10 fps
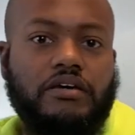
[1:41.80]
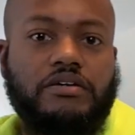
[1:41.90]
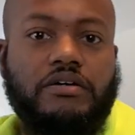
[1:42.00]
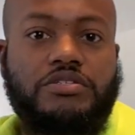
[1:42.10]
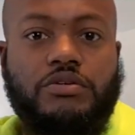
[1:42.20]

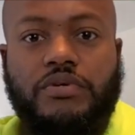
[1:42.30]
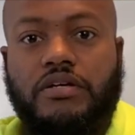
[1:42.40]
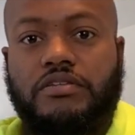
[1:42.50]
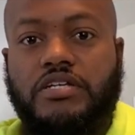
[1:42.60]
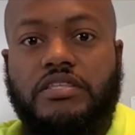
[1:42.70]
So we
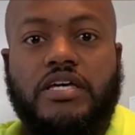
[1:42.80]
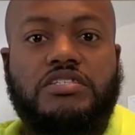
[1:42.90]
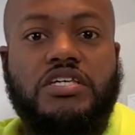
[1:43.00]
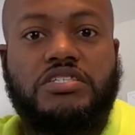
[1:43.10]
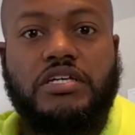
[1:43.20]
take that
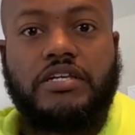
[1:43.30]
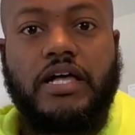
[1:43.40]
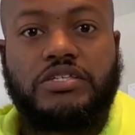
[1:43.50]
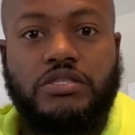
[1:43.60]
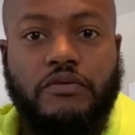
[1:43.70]
$16
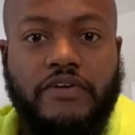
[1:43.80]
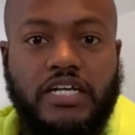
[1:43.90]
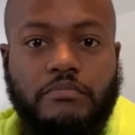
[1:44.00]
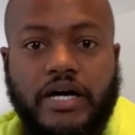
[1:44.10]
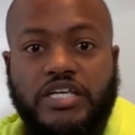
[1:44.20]
and divide it
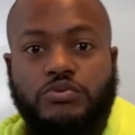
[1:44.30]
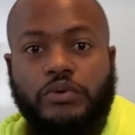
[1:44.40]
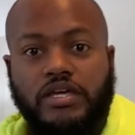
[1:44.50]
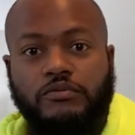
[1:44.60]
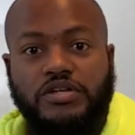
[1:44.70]
by its weight,
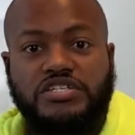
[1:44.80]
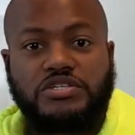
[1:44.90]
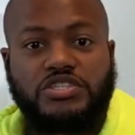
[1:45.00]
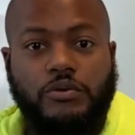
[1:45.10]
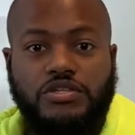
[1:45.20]
which is
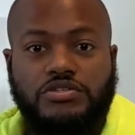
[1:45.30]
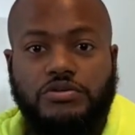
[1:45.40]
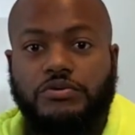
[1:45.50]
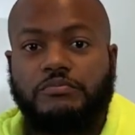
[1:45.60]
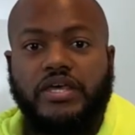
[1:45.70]
32.
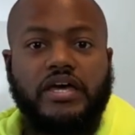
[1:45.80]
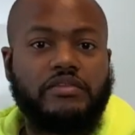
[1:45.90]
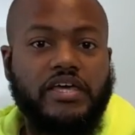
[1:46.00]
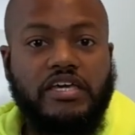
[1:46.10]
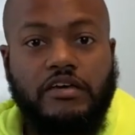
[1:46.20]
That
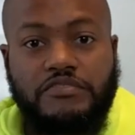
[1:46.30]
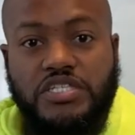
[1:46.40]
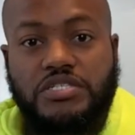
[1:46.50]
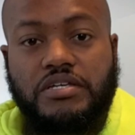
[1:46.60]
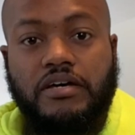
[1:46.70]
gives us
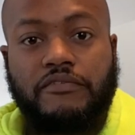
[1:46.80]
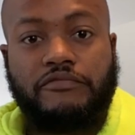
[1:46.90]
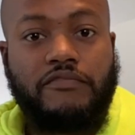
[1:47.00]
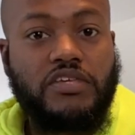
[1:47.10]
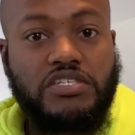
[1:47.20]

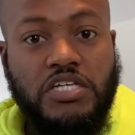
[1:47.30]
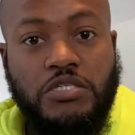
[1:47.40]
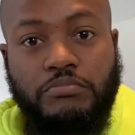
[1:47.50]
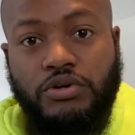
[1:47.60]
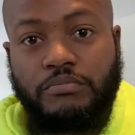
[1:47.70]
50 cents
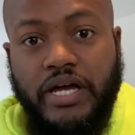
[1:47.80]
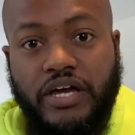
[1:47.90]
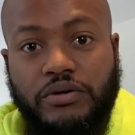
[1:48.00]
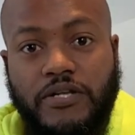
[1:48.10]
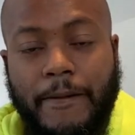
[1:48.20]
per pound.
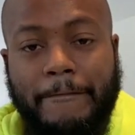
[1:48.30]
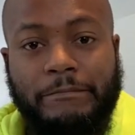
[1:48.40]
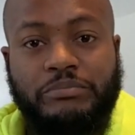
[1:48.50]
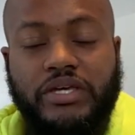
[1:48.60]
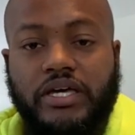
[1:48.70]

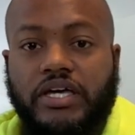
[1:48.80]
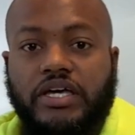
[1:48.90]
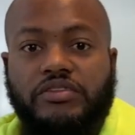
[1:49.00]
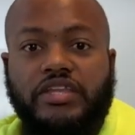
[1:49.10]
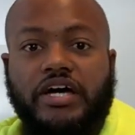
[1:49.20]

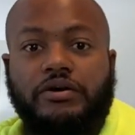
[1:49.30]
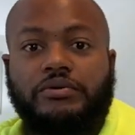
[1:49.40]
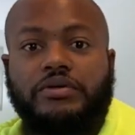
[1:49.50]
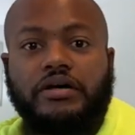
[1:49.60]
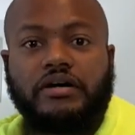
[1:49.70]
Now,
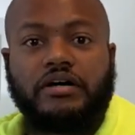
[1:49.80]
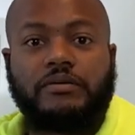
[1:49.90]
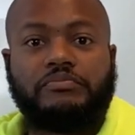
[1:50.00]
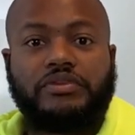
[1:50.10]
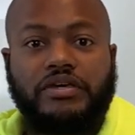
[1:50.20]

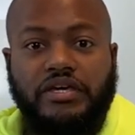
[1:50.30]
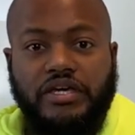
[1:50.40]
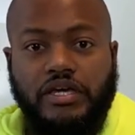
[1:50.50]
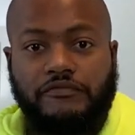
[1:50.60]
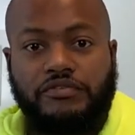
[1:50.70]

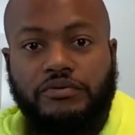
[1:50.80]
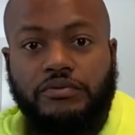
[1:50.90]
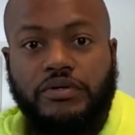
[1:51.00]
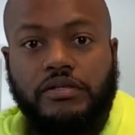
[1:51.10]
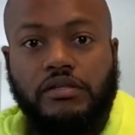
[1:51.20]
if you
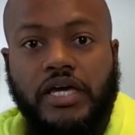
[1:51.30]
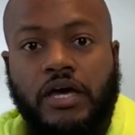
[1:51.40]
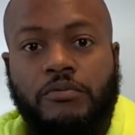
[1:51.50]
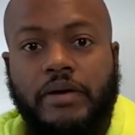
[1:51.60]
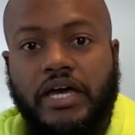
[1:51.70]
look at the
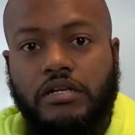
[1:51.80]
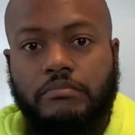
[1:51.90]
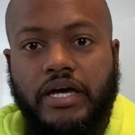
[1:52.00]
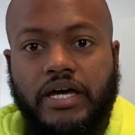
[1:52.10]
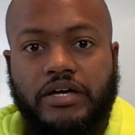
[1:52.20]
back of the
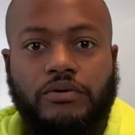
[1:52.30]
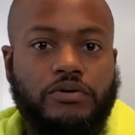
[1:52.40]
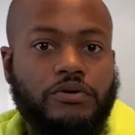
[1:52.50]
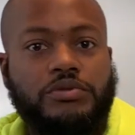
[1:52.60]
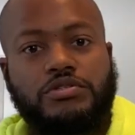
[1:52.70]
bag or go
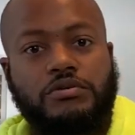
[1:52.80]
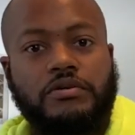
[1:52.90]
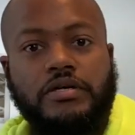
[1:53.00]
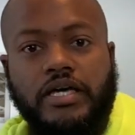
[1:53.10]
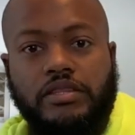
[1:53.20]
to
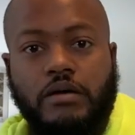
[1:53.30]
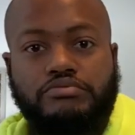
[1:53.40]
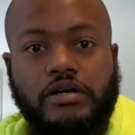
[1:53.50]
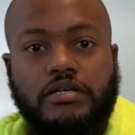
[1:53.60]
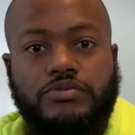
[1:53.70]
that
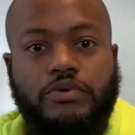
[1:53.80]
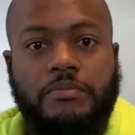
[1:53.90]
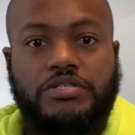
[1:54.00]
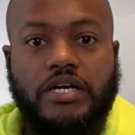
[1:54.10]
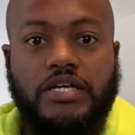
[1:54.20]
product's
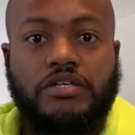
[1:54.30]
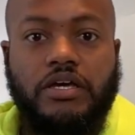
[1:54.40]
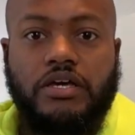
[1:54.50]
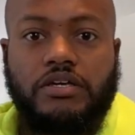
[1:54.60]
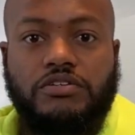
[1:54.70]
website,
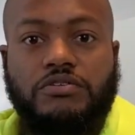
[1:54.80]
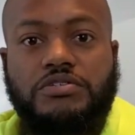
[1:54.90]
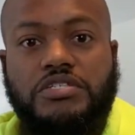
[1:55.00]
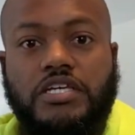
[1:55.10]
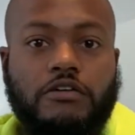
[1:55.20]
you'll
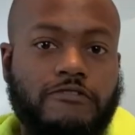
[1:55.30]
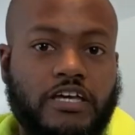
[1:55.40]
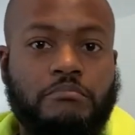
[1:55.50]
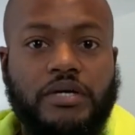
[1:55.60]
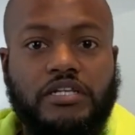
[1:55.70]
see the
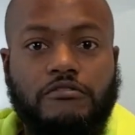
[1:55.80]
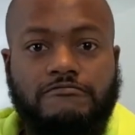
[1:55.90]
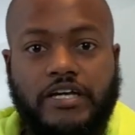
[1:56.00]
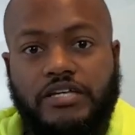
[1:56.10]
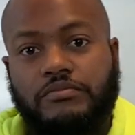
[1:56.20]
recommended
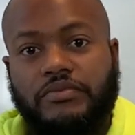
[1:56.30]
rate